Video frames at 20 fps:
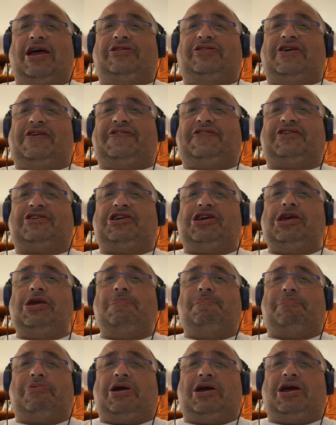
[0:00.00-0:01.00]
as a
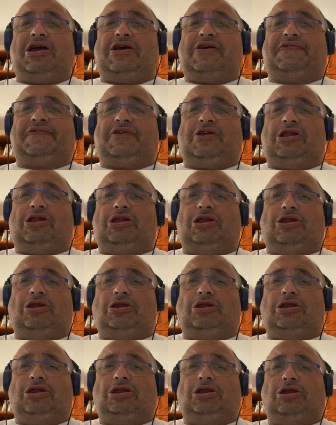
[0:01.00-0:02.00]
keepers,
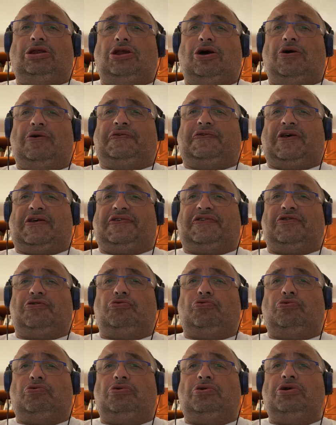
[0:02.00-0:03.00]
lost as
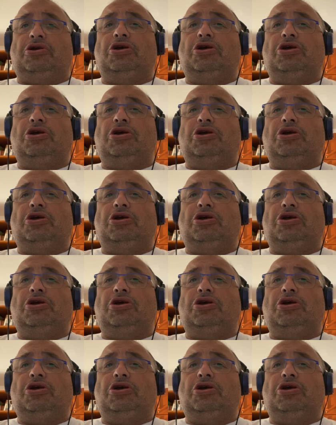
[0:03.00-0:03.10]
a